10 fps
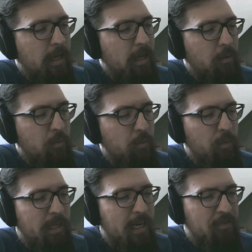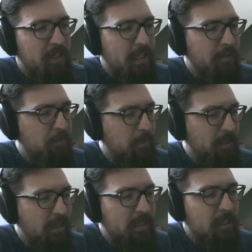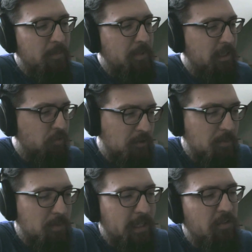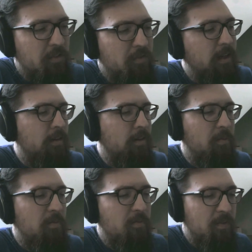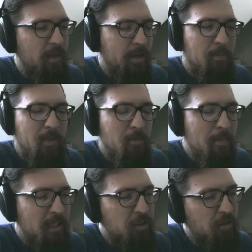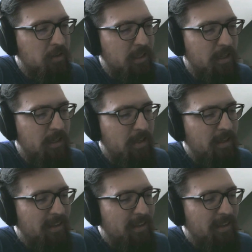and we have to get everybody lined up, get travel plans figured out, make sure that